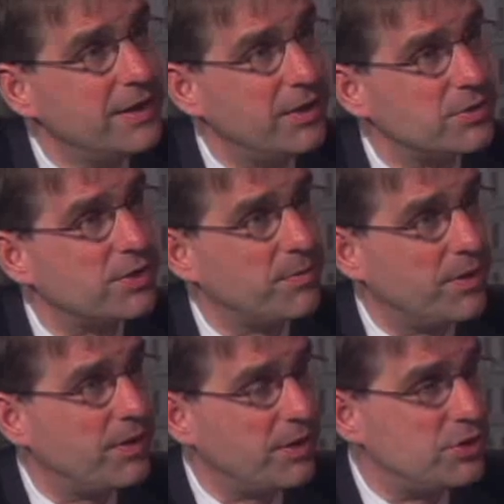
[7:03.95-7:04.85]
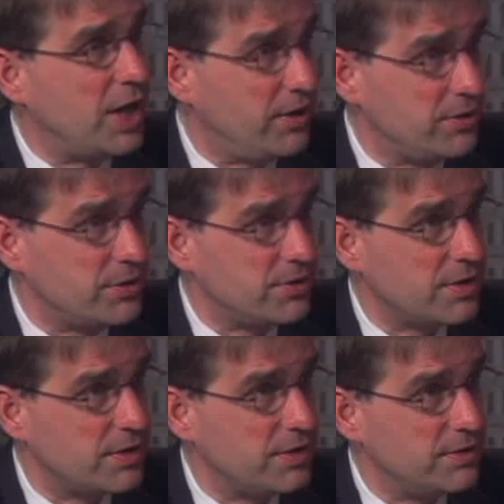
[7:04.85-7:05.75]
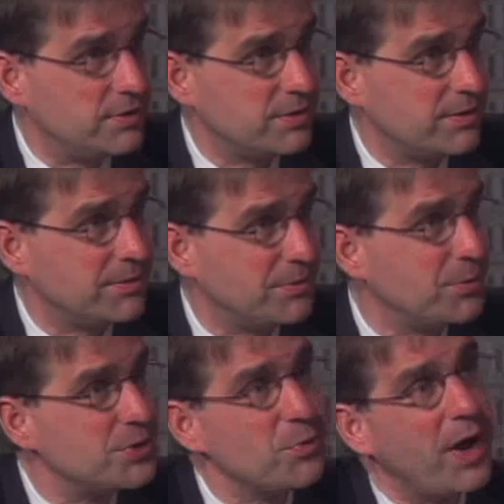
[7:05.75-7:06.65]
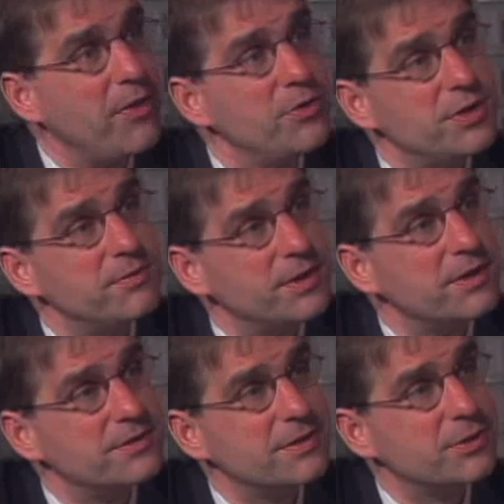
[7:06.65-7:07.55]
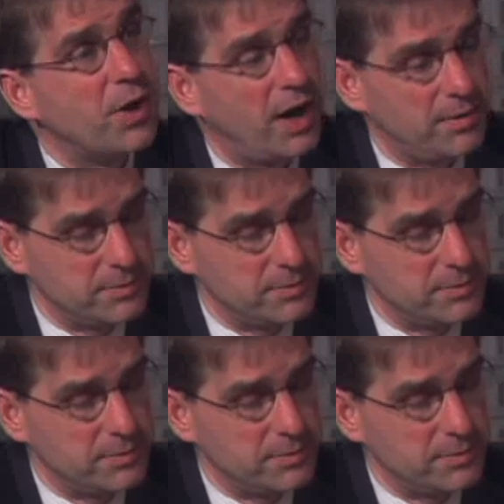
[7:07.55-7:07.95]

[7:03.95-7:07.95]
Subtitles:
some of the challenges that the reason why they're driven to crime.